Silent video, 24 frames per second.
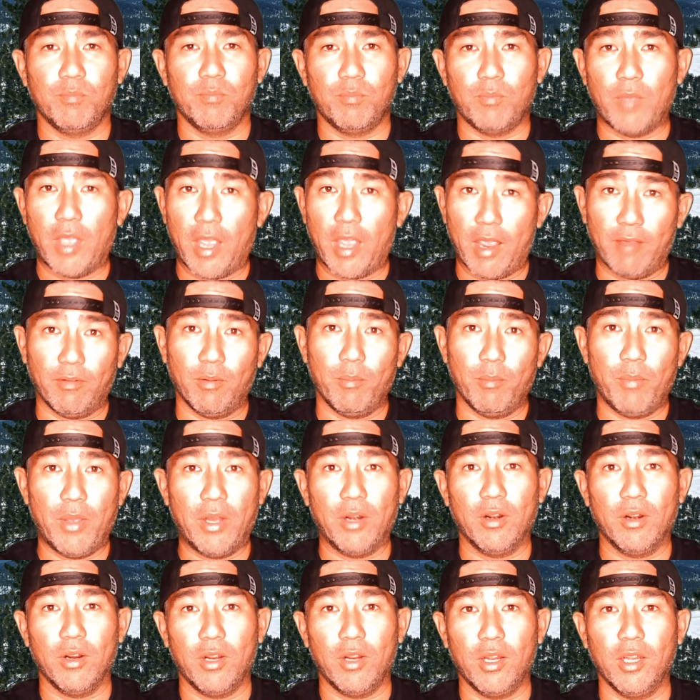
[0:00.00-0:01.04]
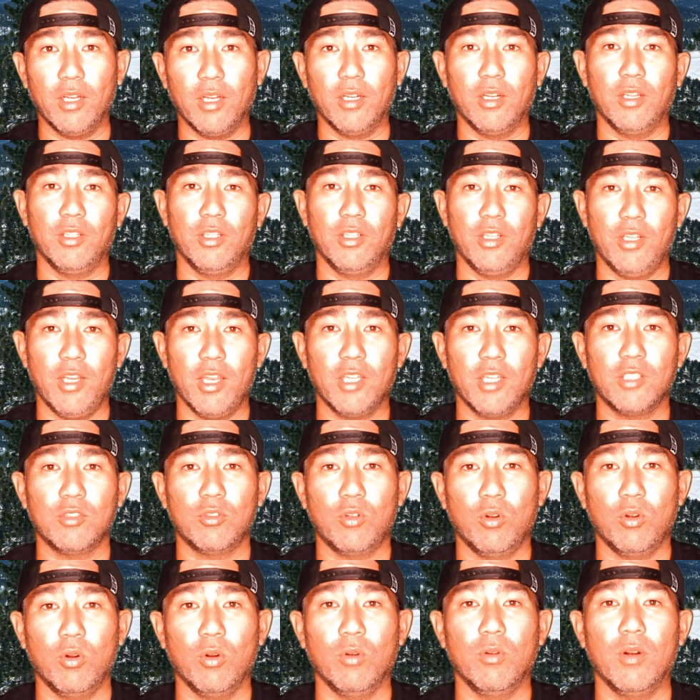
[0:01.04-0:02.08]
have a better hunt on the next
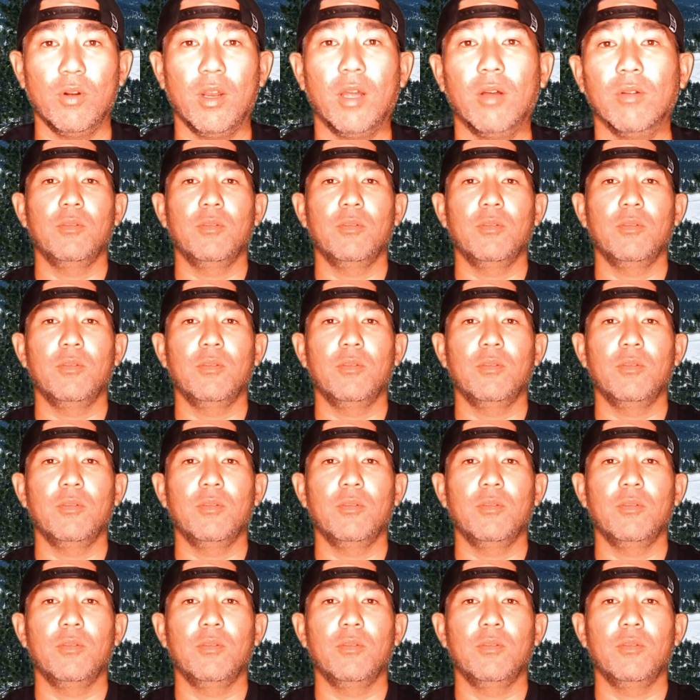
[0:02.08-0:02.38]
go around.